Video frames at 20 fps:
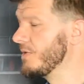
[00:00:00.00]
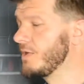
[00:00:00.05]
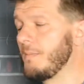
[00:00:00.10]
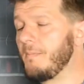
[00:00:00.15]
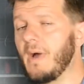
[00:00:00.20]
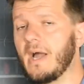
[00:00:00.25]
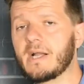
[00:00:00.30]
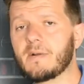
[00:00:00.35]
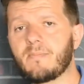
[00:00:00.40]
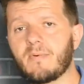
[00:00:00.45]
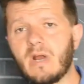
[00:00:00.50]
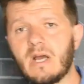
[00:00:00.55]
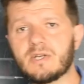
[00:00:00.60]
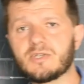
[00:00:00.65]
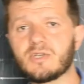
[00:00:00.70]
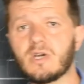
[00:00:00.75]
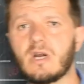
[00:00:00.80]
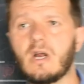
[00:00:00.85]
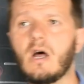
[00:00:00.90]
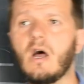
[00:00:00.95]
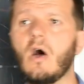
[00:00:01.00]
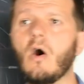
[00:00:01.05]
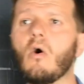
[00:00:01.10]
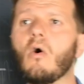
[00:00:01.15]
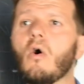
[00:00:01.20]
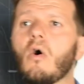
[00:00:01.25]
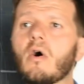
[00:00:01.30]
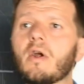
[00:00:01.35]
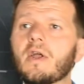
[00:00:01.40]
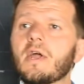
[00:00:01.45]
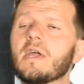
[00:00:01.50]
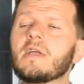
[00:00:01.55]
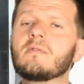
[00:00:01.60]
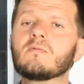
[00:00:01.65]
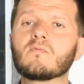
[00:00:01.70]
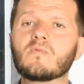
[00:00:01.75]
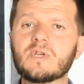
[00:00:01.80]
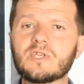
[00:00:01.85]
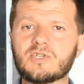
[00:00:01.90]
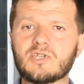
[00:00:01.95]
back pressure, or
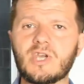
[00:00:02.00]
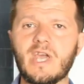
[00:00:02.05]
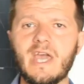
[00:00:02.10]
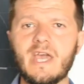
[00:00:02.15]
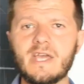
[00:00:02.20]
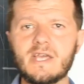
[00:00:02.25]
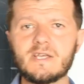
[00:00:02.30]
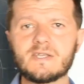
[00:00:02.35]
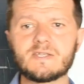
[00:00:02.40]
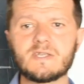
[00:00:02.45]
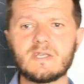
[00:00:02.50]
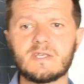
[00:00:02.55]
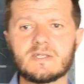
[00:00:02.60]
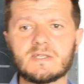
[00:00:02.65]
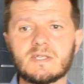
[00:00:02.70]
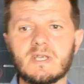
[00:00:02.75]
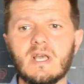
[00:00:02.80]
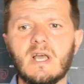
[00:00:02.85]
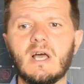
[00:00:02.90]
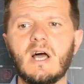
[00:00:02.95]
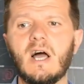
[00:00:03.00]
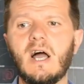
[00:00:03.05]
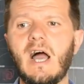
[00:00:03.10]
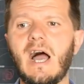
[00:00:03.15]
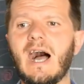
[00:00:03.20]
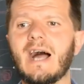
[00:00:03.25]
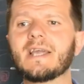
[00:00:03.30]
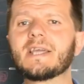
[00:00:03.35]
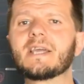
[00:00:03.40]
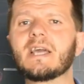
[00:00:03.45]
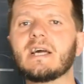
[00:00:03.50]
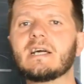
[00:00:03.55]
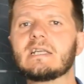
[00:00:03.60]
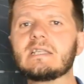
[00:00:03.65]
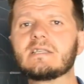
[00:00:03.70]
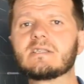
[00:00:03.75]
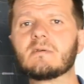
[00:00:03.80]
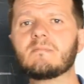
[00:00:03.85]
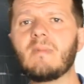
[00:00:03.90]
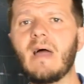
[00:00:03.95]
in which cases I
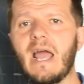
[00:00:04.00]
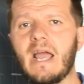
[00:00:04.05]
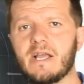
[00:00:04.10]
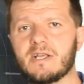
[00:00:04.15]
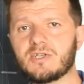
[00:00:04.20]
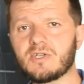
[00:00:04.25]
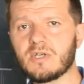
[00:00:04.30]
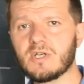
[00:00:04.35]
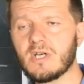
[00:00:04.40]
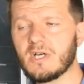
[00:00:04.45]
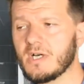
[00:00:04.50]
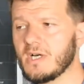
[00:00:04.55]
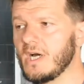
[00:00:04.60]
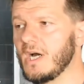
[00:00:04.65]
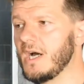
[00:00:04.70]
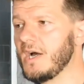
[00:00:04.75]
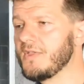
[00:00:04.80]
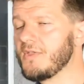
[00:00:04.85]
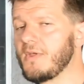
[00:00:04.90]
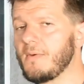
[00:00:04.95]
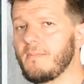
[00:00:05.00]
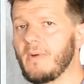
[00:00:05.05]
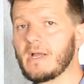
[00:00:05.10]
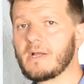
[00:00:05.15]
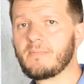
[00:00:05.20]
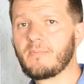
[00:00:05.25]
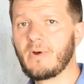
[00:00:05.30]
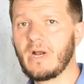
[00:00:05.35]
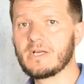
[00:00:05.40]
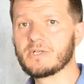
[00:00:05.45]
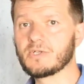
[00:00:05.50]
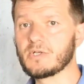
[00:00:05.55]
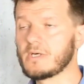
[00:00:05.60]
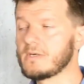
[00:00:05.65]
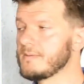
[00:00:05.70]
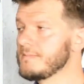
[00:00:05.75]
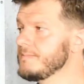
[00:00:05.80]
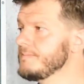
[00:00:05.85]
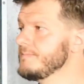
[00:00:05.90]
can damage the back pressure?